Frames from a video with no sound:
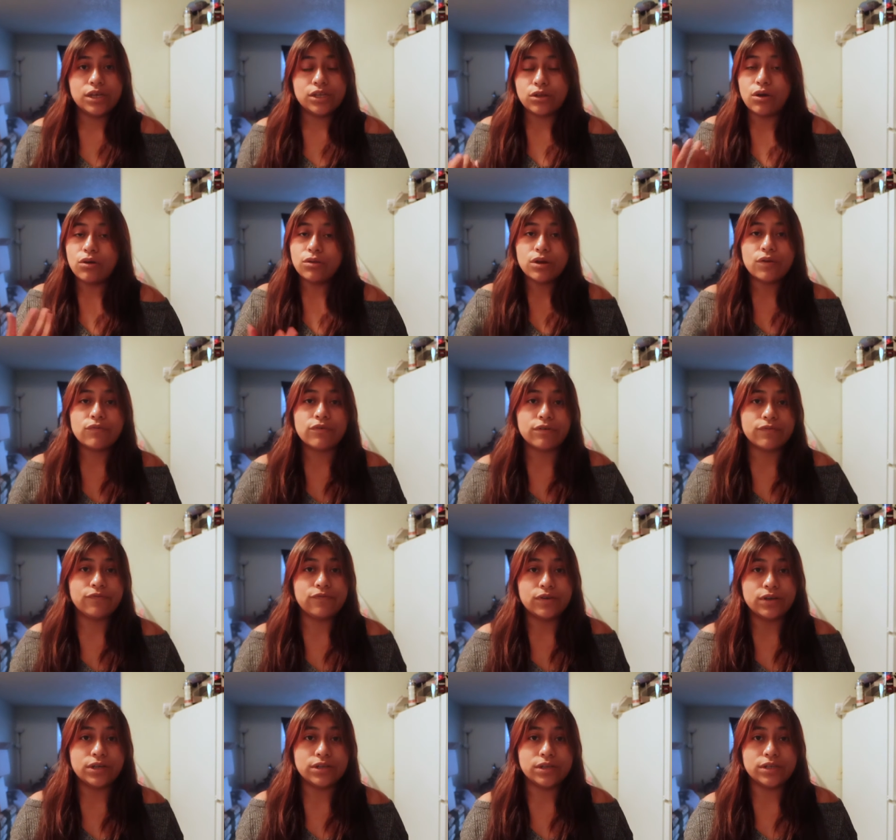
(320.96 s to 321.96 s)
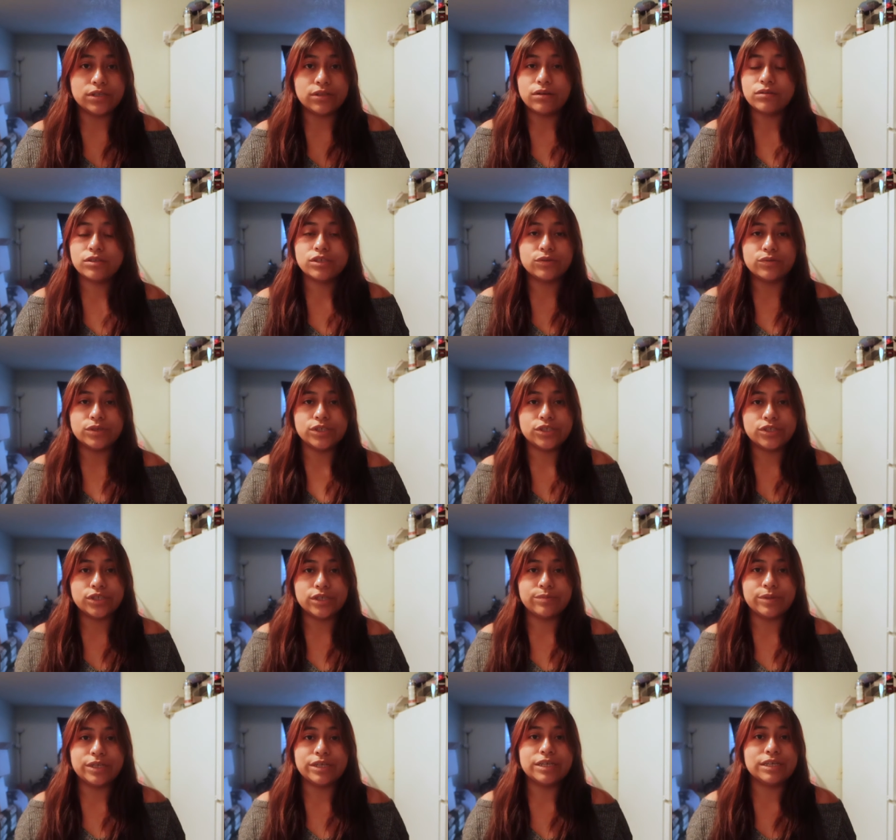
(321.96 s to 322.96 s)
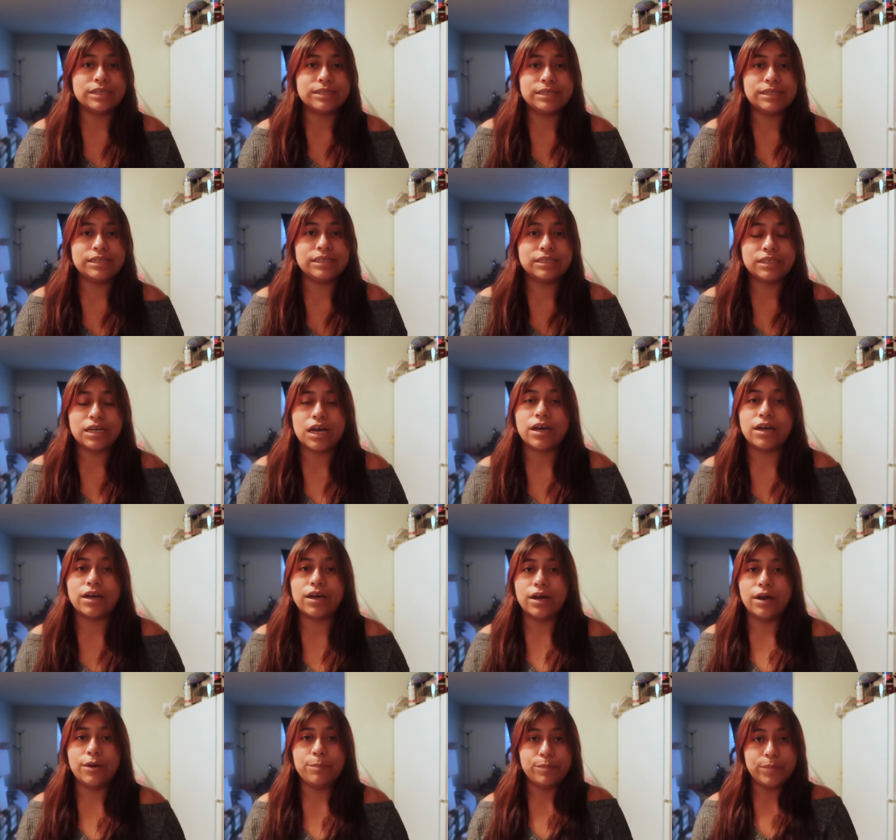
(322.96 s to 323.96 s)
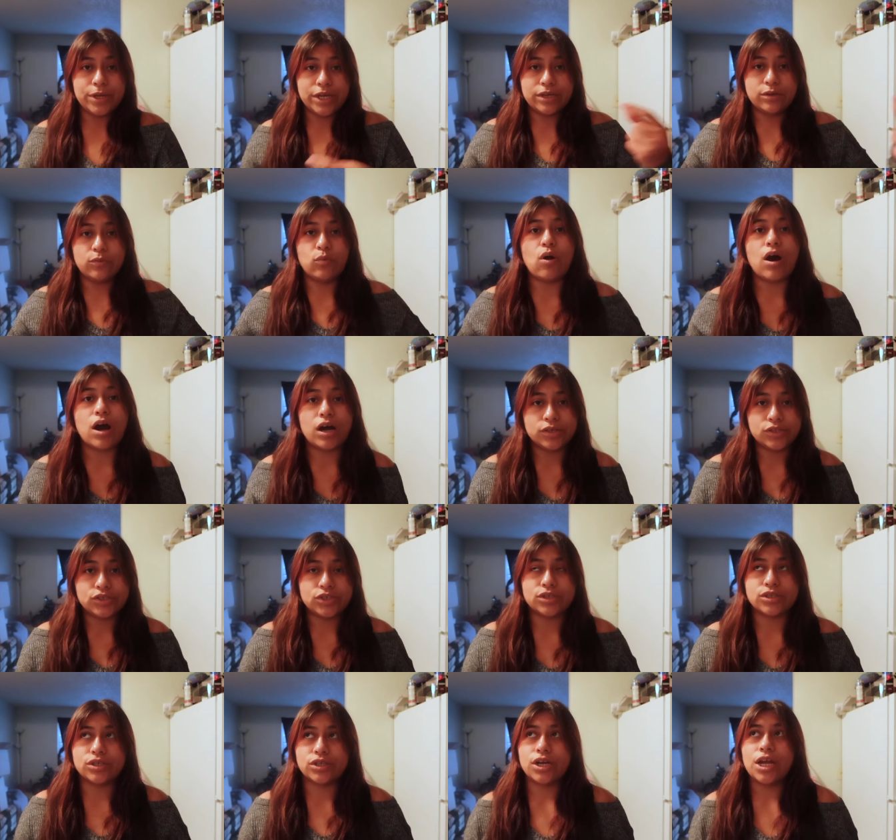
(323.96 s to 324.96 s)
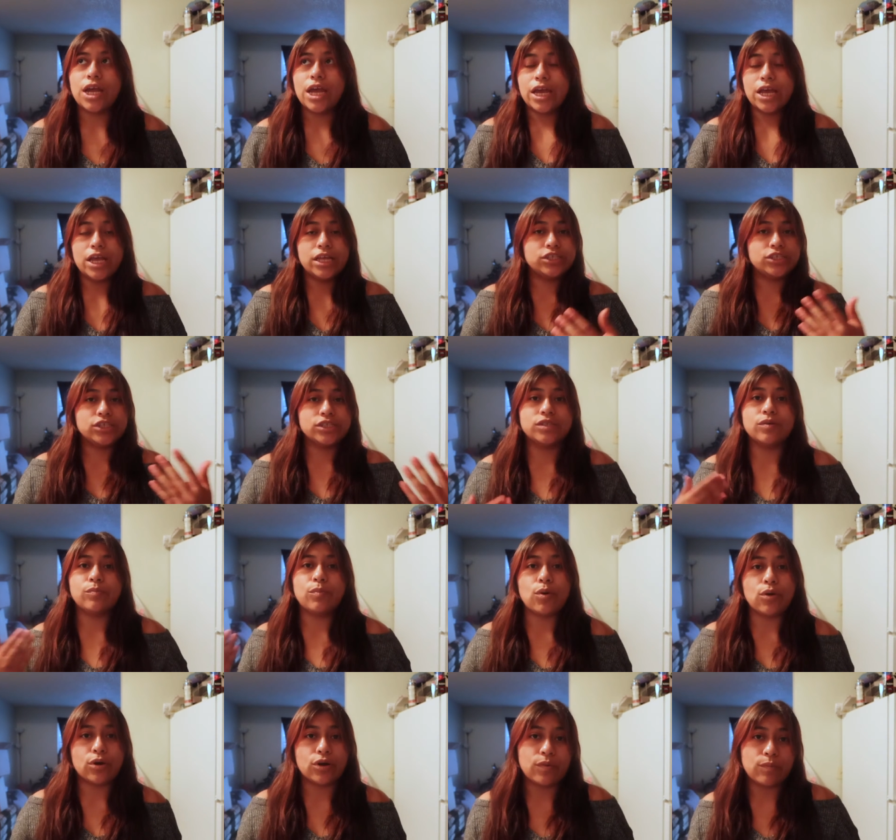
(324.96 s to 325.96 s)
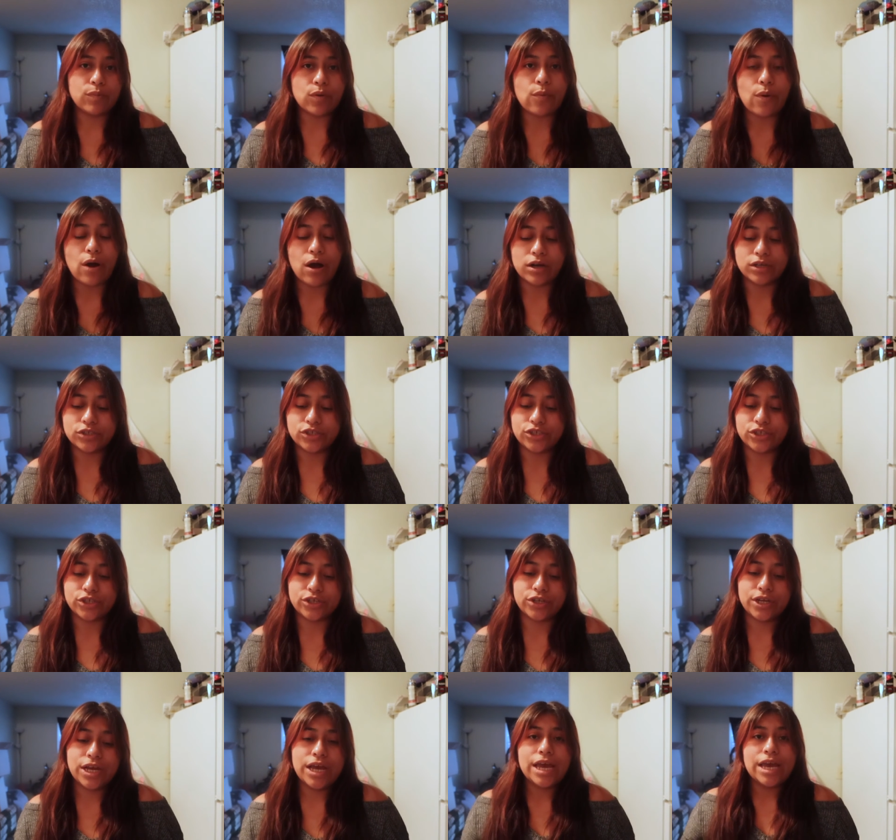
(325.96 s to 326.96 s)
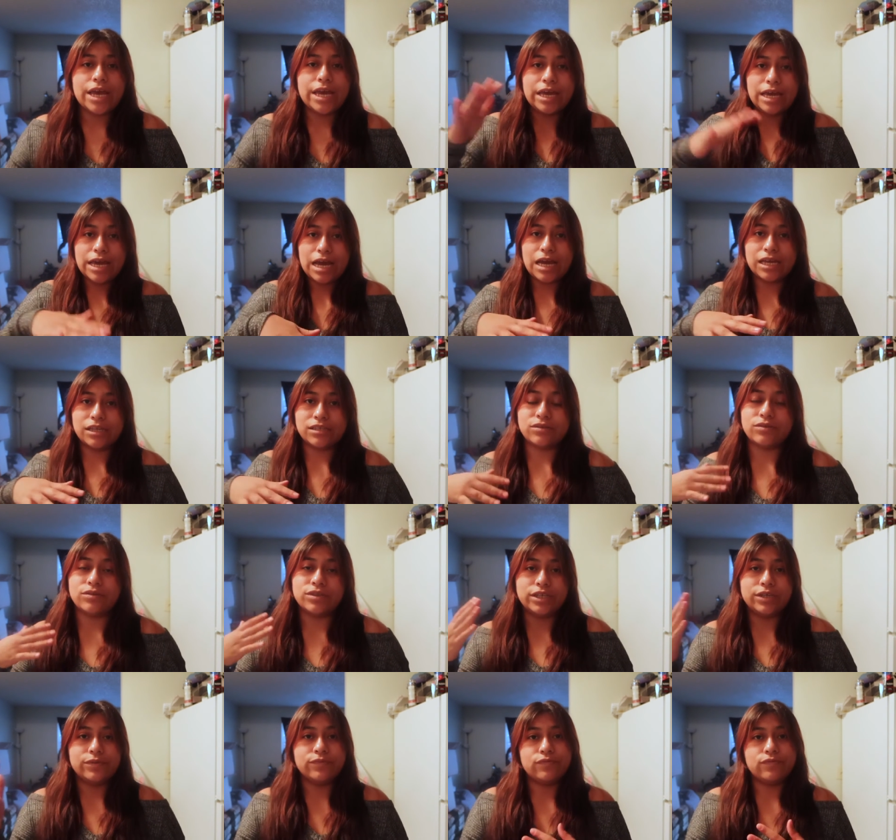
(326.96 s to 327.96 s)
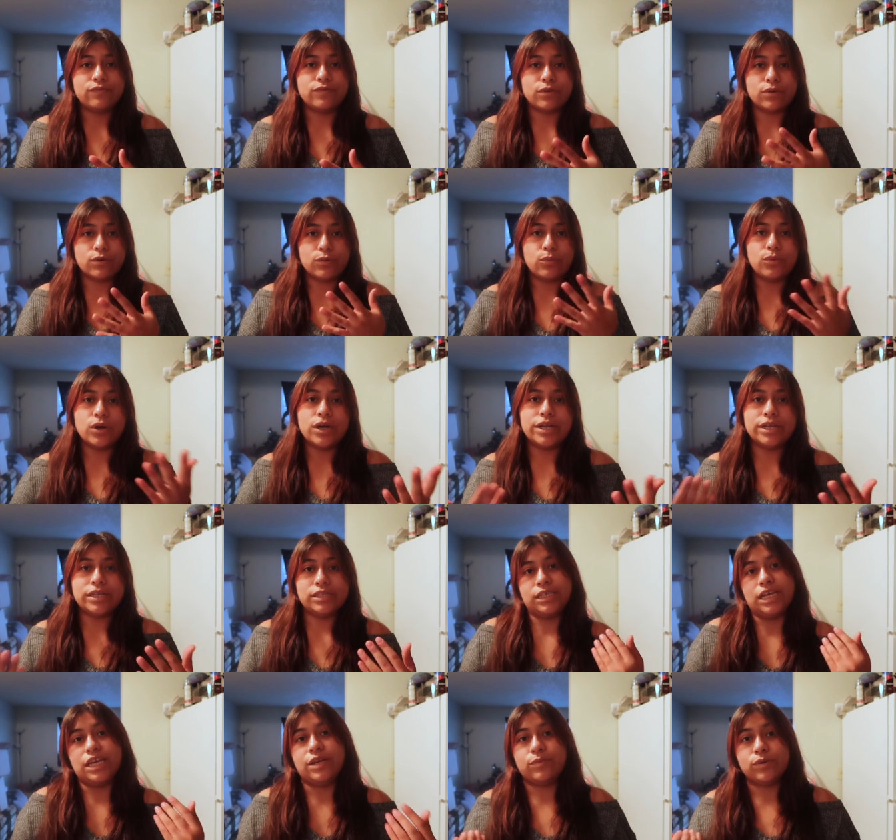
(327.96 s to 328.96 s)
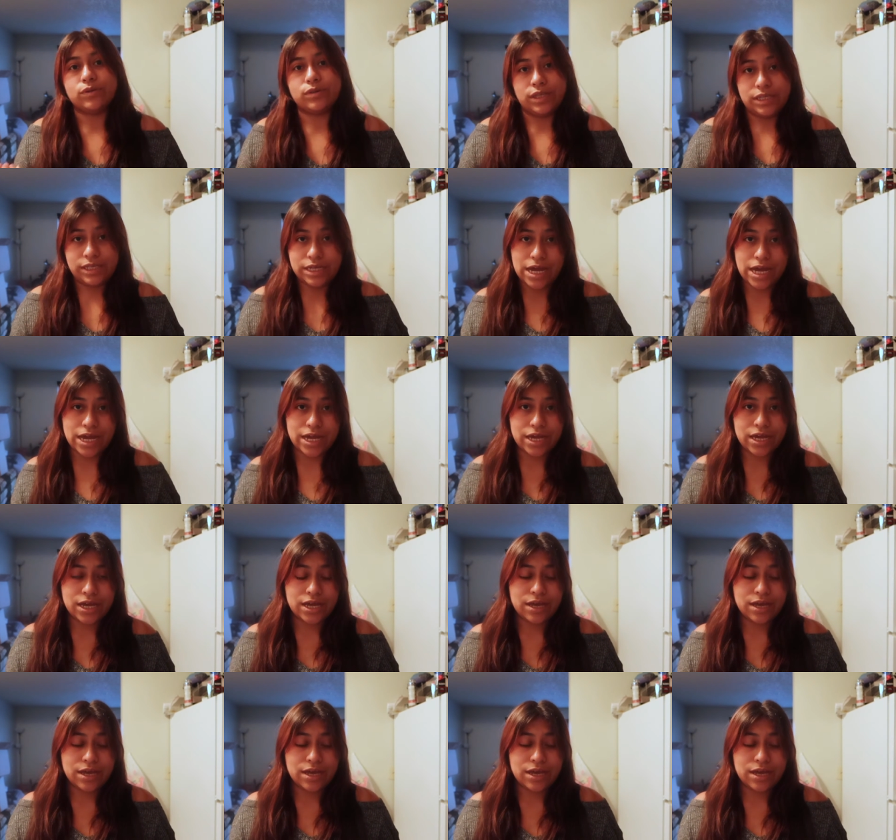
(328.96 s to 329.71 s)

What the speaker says: don't overfill it, don't squish it, because this is not a big washer. It's just a portable washer. It has only for what it's able to take.